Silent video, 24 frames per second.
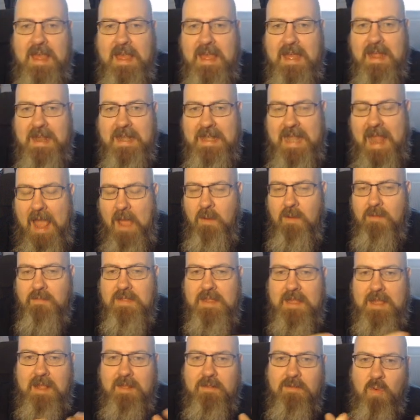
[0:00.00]
Now
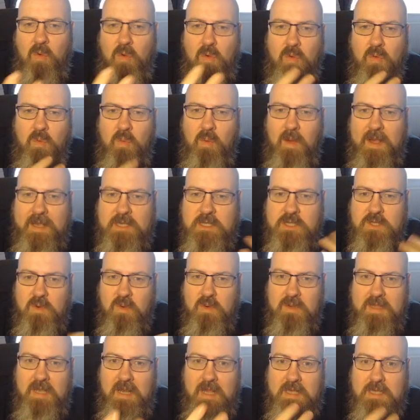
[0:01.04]
everything is always
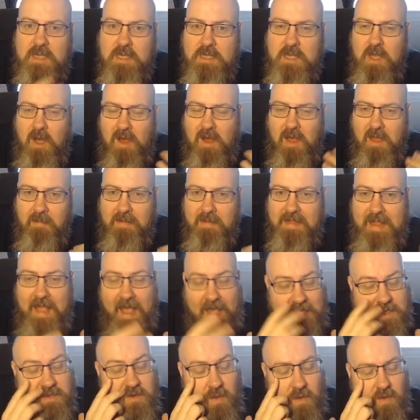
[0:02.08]
sorted into time and
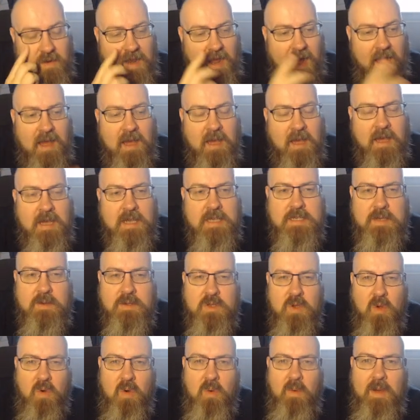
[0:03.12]
date order, so
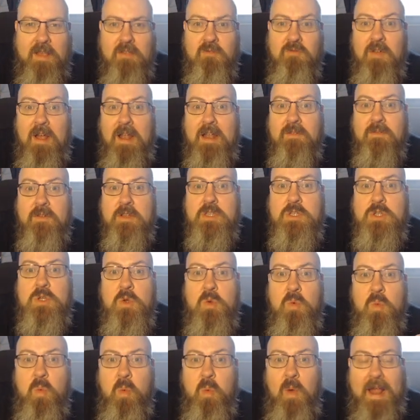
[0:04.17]
it's always relevant to
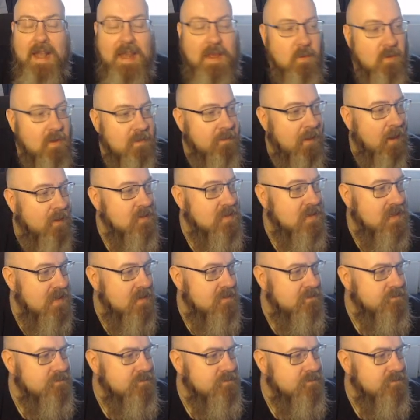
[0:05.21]
when it was posted,